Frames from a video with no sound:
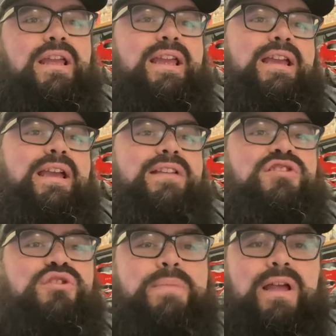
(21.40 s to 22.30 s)
guys, it's
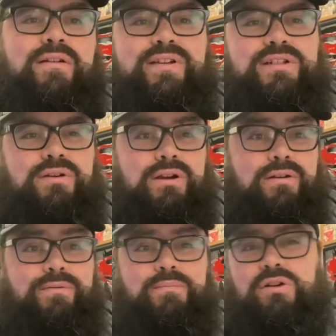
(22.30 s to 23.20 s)
your pal Victor here
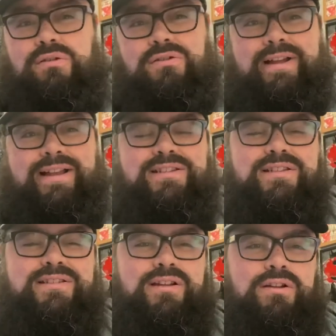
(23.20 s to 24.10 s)
from Cult
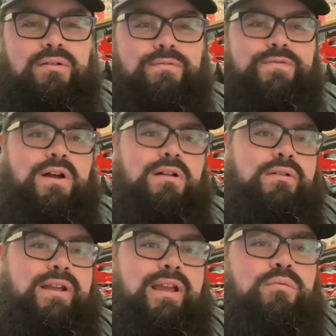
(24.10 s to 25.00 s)
Classics and Cult
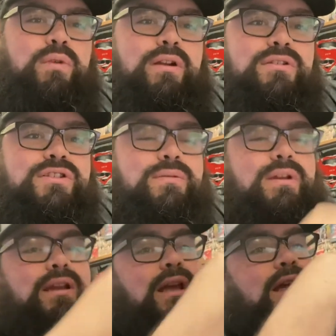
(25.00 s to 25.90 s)
Following, and we are
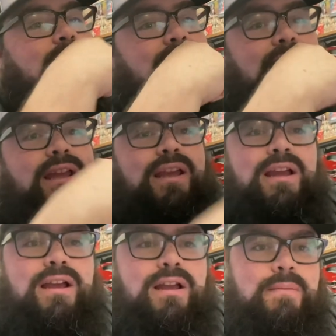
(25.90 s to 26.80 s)
doing
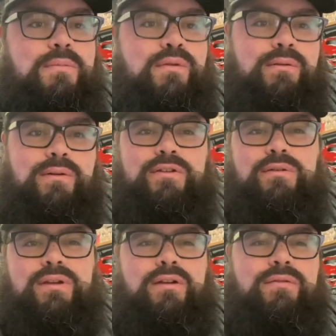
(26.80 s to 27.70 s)
a movie review
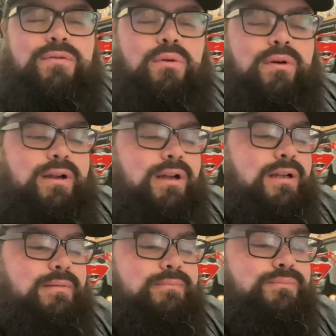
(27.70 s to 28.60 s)
here for
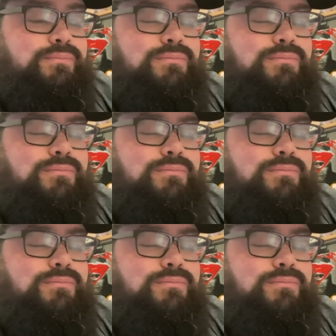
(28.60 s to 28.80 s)
a